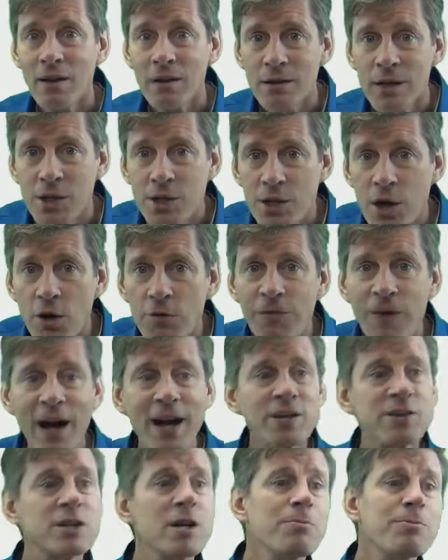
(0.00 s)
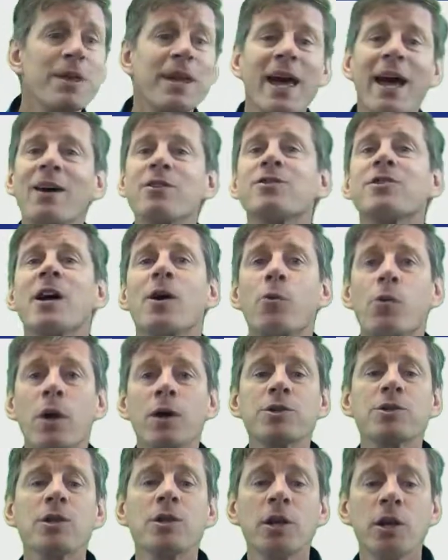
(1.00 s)
Let's go find something else that
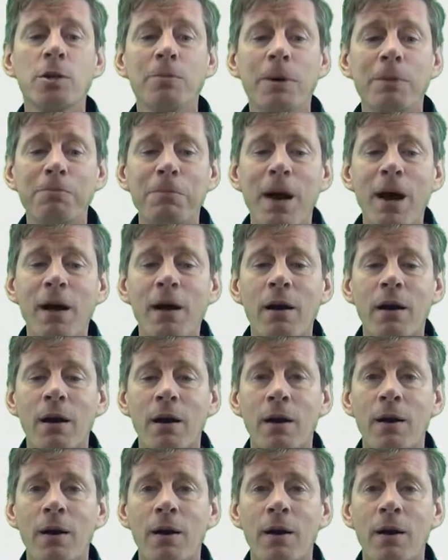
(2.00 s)
works a little bit better.